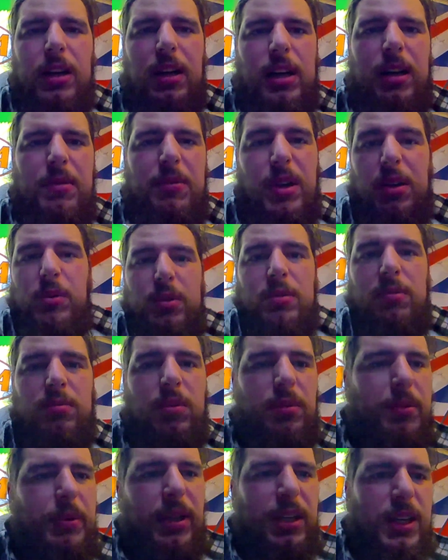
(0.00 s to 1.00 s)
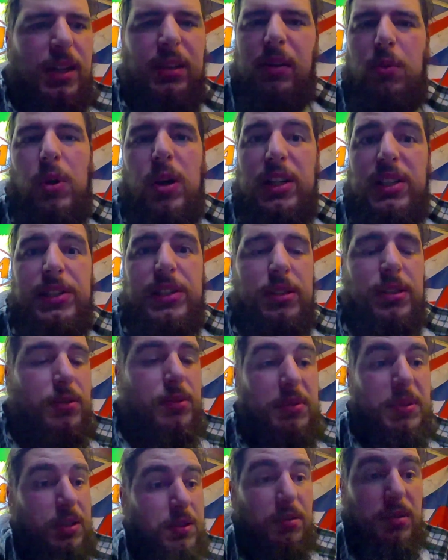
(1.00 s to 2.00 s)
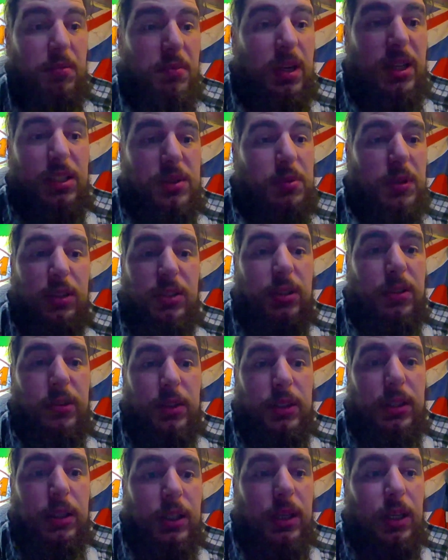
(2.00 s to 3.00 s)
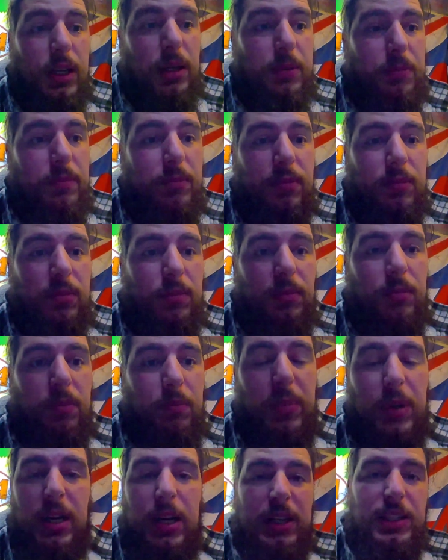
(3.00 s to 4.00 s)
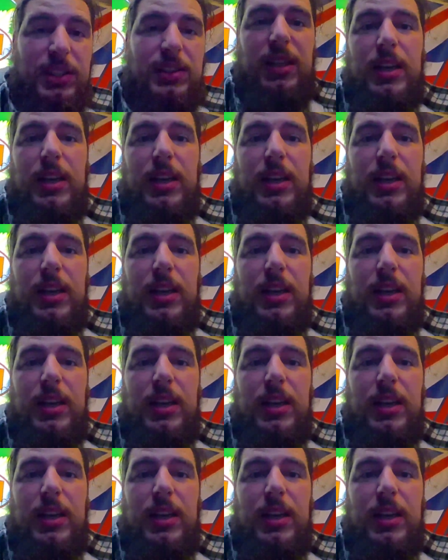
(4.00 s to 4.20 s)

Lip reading: No one will be none the wiser, so you might as well do it. But I